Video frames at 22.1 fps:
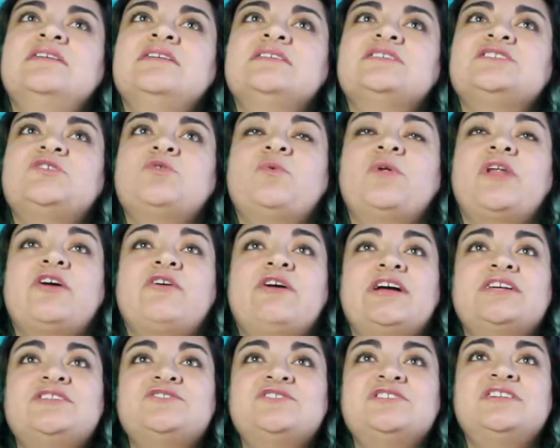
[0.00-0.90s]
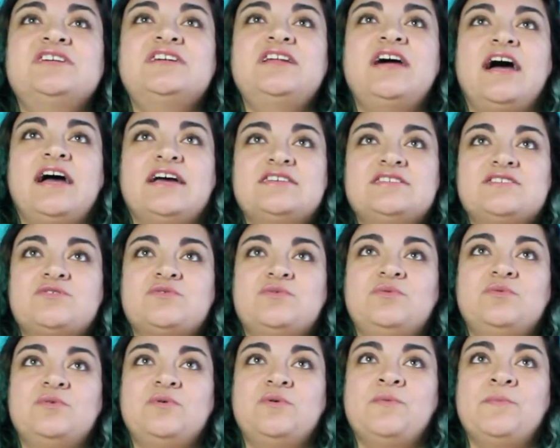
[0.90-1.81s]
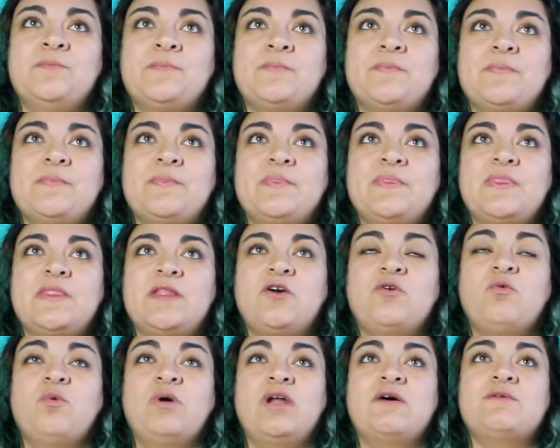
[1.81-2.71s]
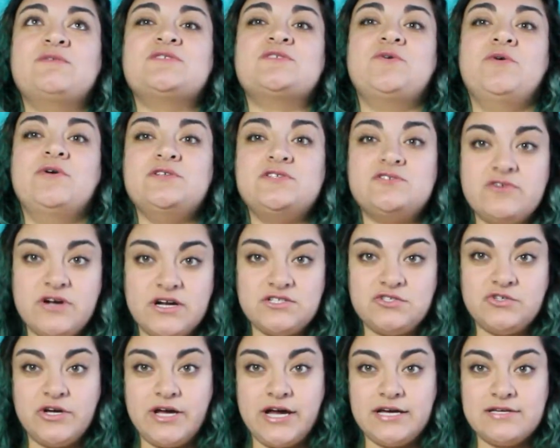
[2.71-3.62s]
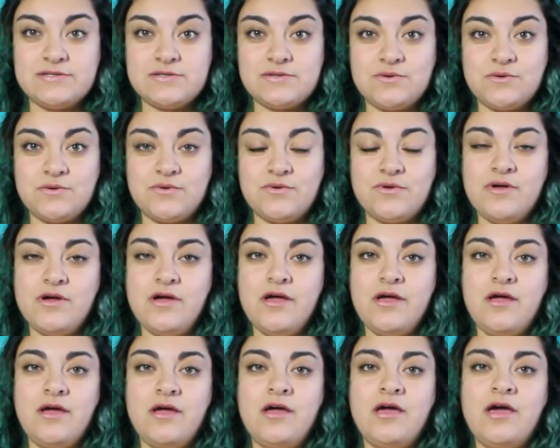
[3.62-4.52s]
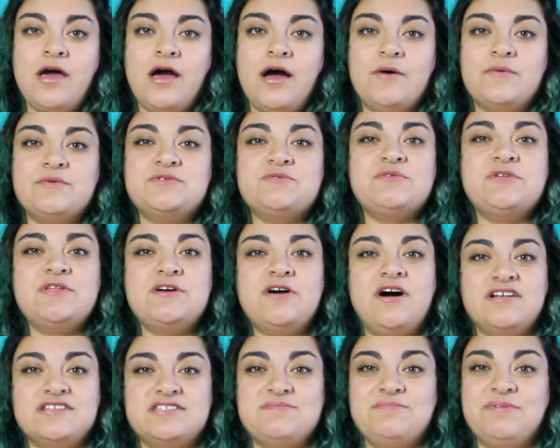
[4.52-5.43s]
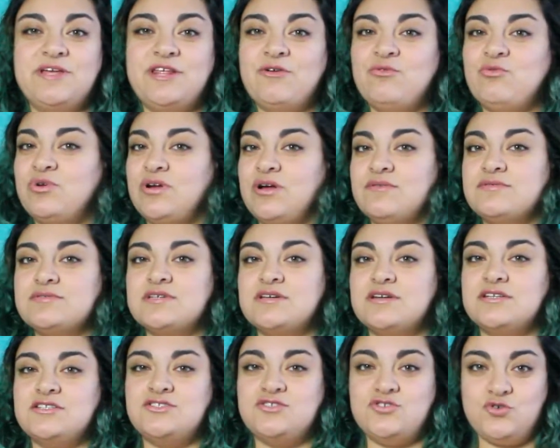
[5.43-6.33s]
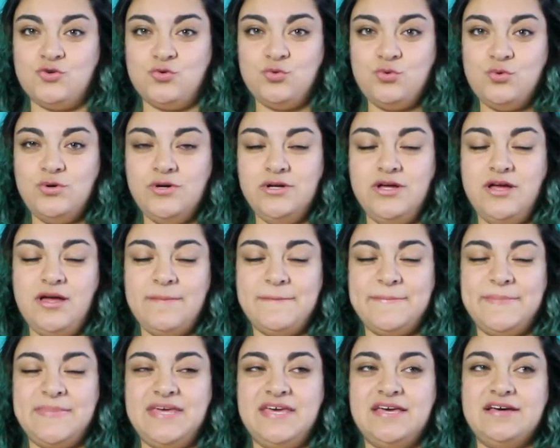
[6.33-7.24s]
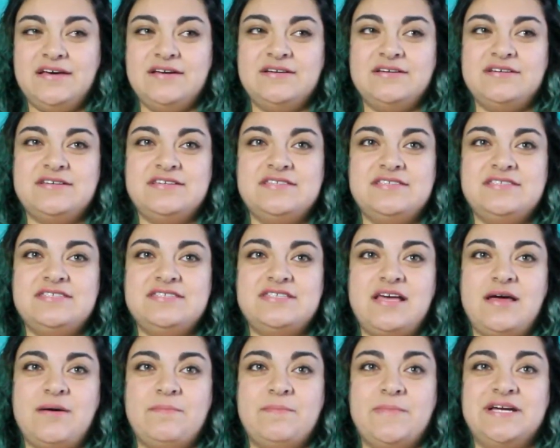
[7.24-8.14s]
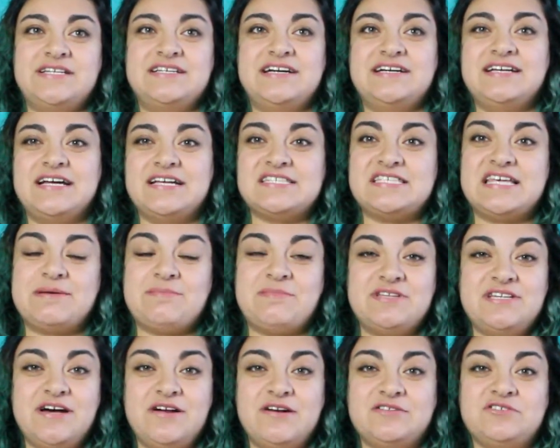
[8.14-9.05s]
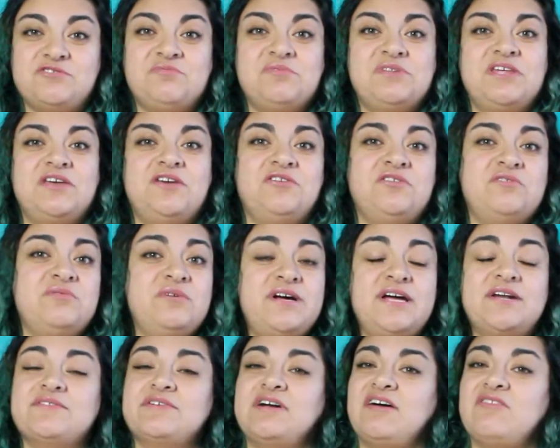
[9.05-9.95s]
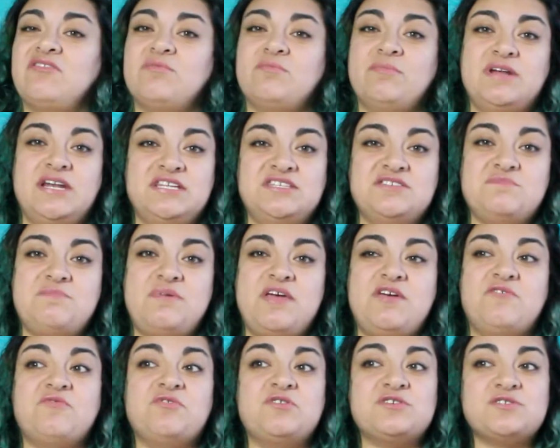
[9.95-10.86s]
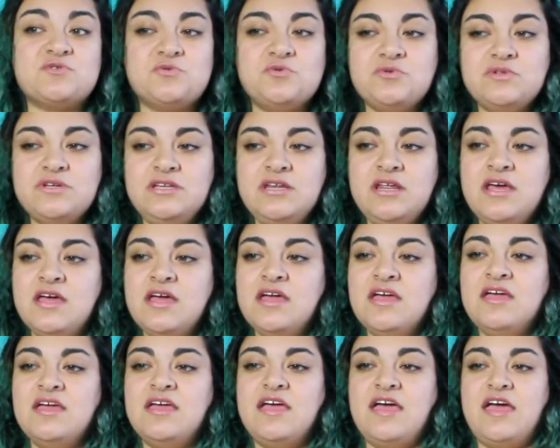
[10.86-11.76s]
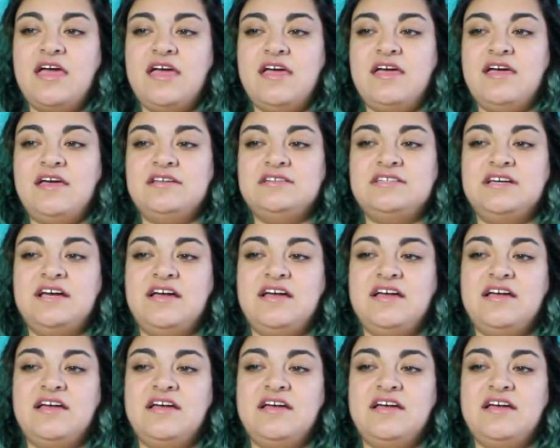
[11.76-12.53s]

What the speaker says: so when I graduated high school, or when I was going to graduate high school, I was really contemplating what I was gonna do, because my dad had sat me down and told me, like, you know what, I don't have the money to pay for your schooling. And